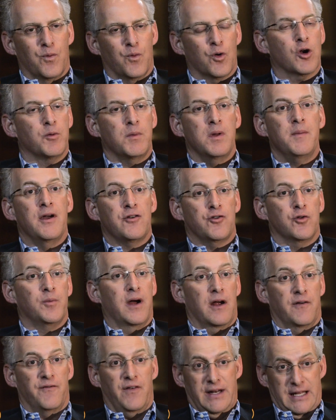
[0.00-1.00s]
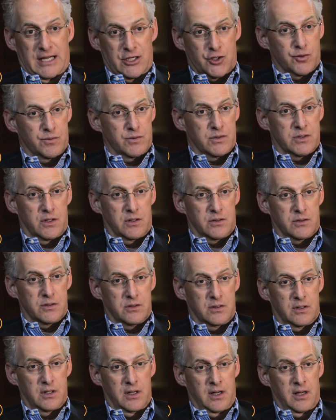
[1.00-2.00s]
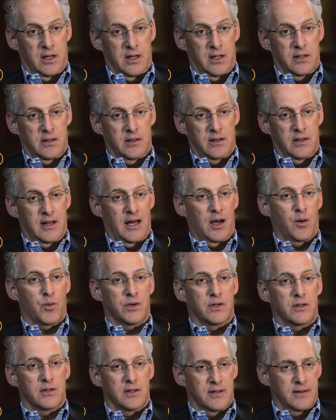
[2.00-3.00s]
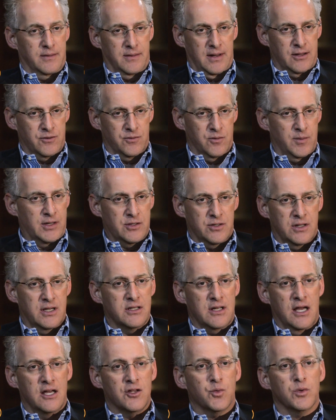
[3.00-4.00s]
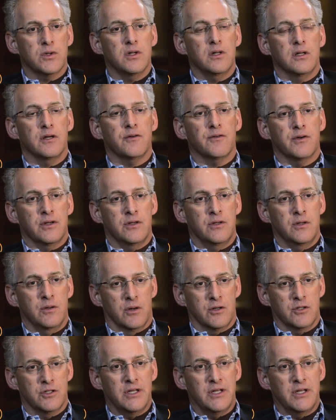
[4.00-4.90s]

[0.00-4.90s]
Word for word: we're going to be measured by our financial results and, and how we're, deli- as you mentioned, as, as we're delivering to our